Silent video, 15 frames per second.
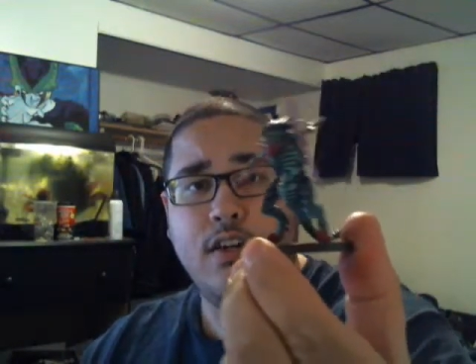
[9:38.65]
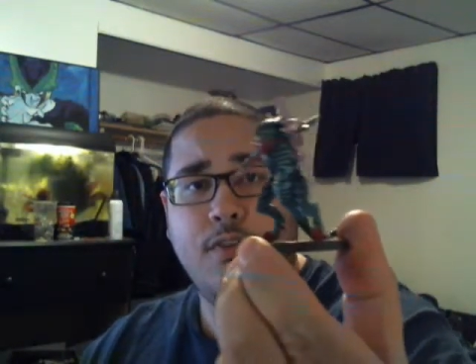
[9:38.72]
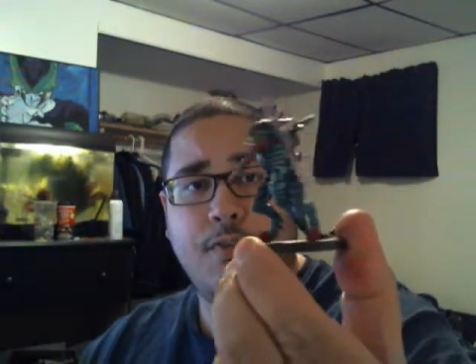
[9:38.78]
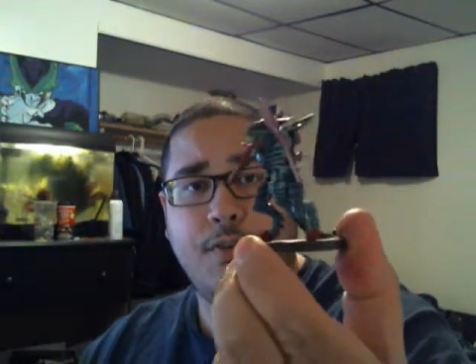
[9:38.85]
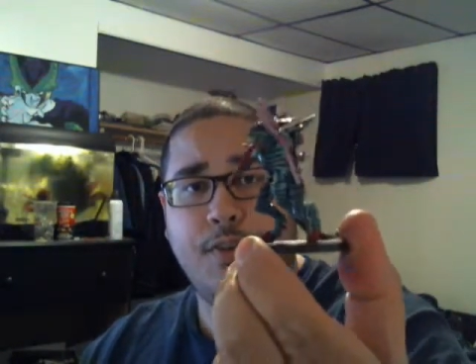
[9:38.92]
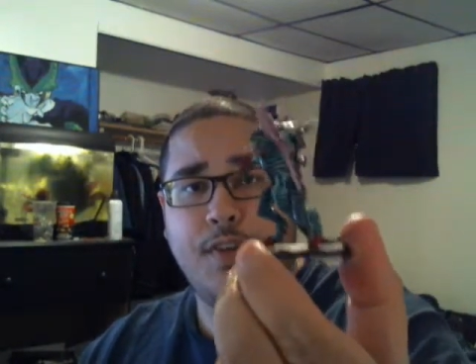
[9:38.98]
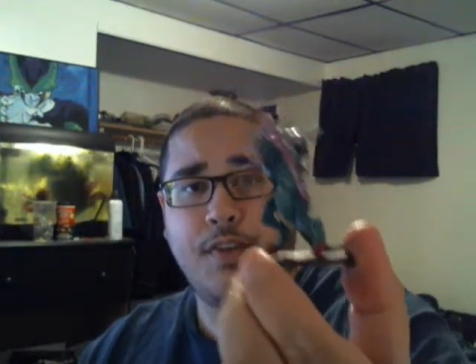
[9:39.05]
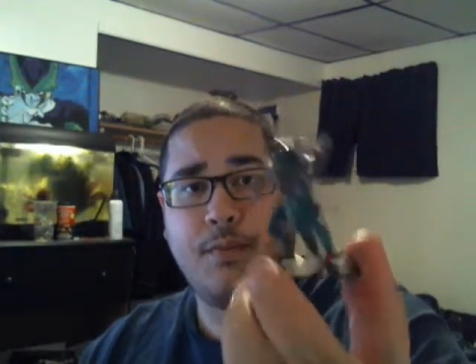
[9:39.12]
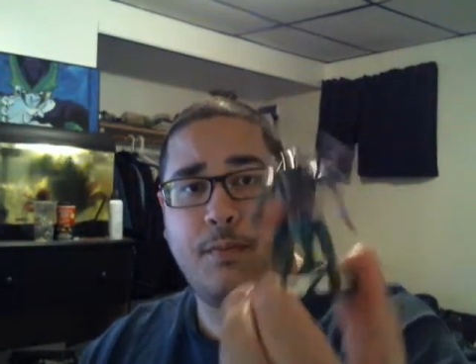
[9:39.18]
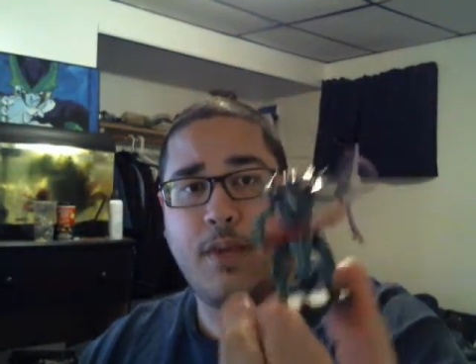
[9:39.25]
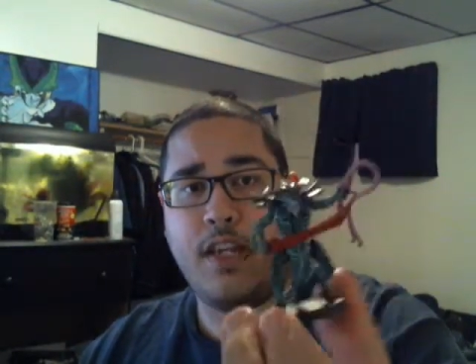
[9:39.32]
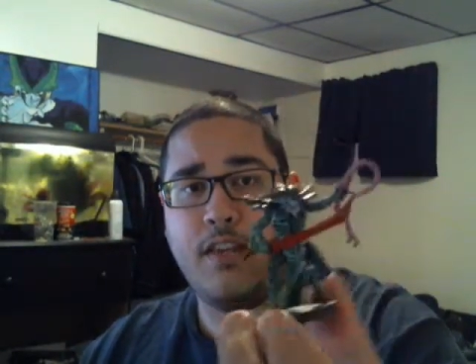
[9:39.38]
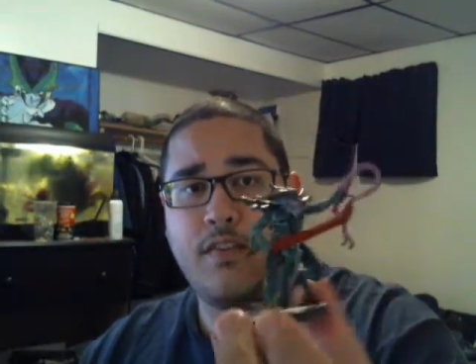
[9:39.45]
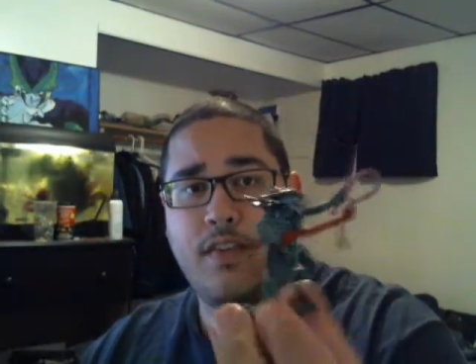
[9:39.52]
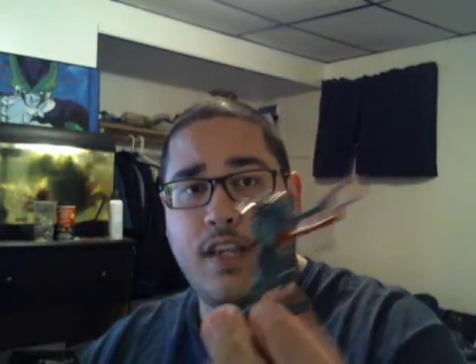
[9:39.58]
for this
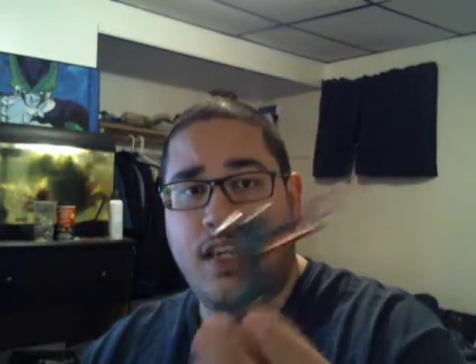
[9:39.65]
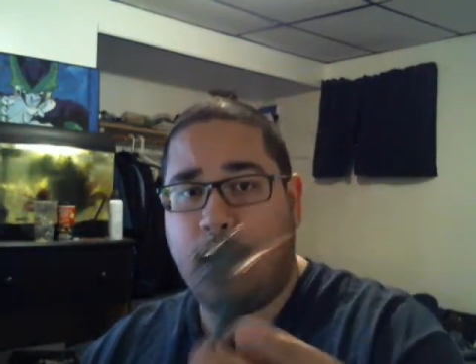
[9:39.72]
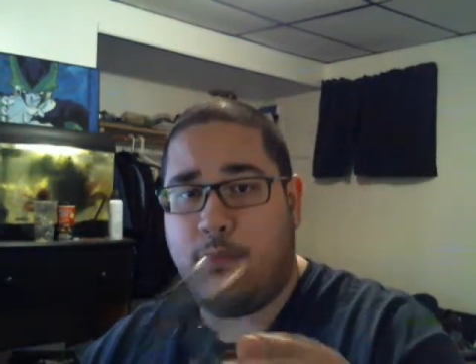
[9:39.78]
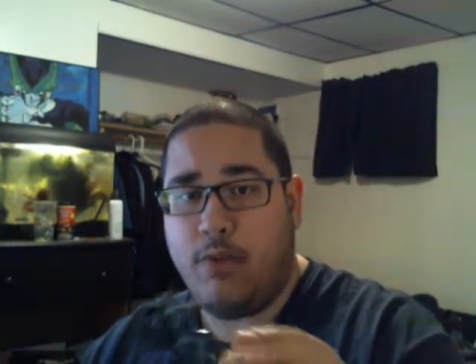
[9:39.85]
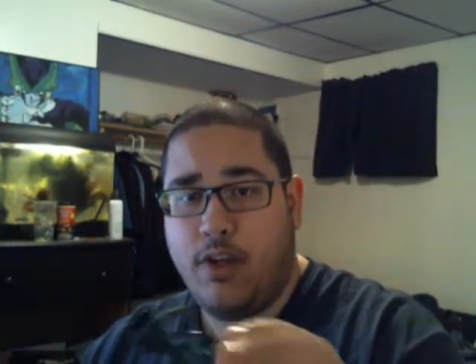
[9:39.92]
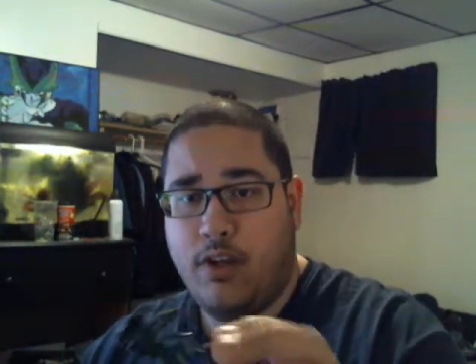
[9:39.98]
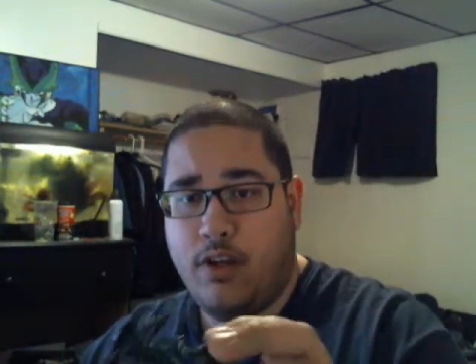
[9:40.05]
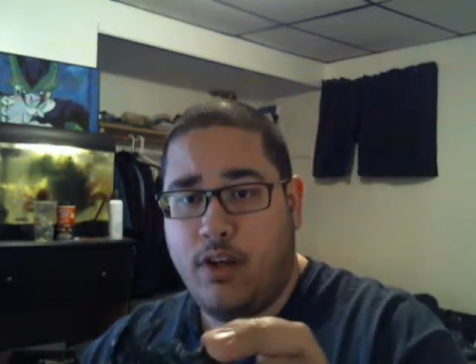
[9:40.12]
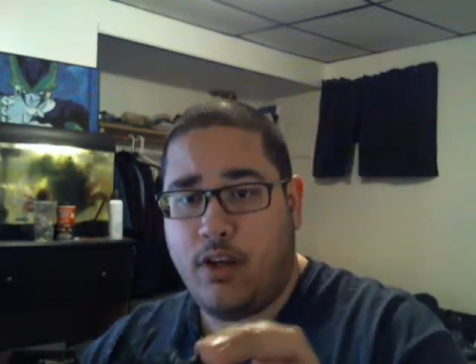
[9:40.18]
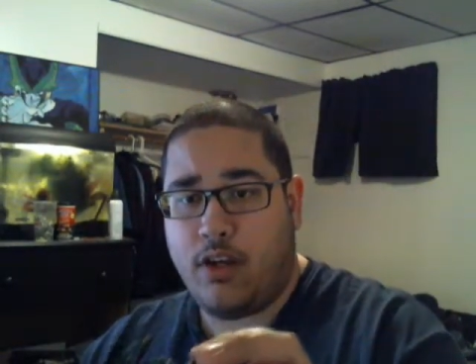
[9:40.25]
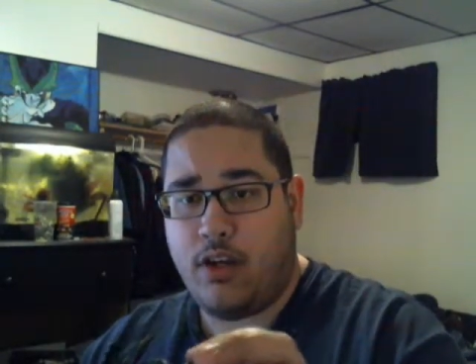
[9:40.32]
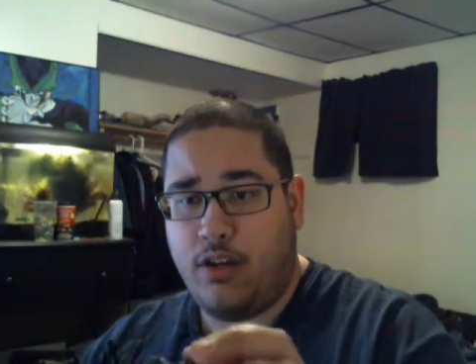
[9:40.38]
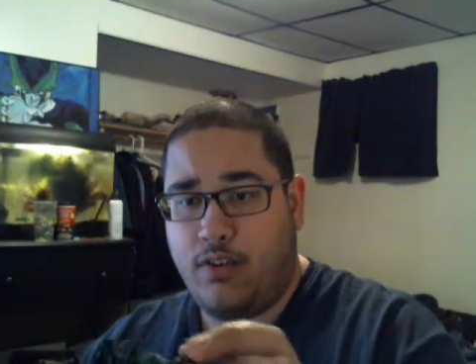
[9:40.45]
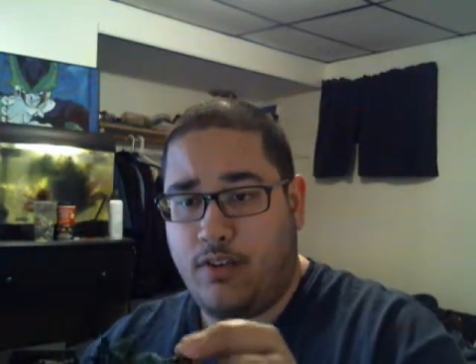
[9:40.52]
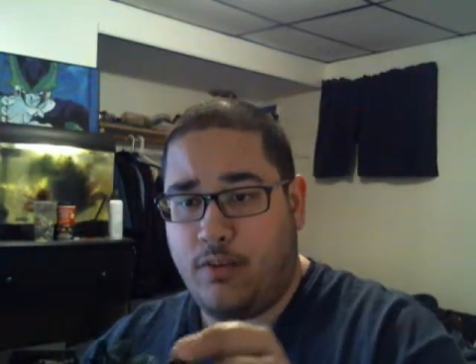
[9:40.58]
paint scheme
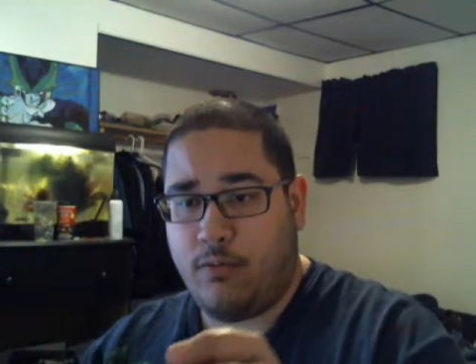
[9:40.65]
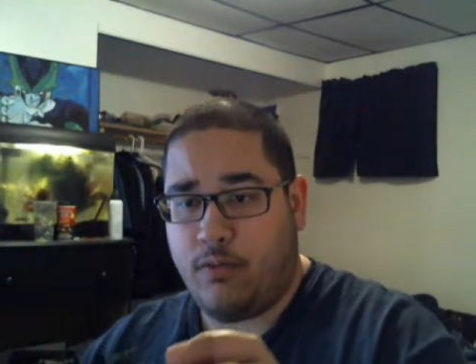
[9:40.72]
because it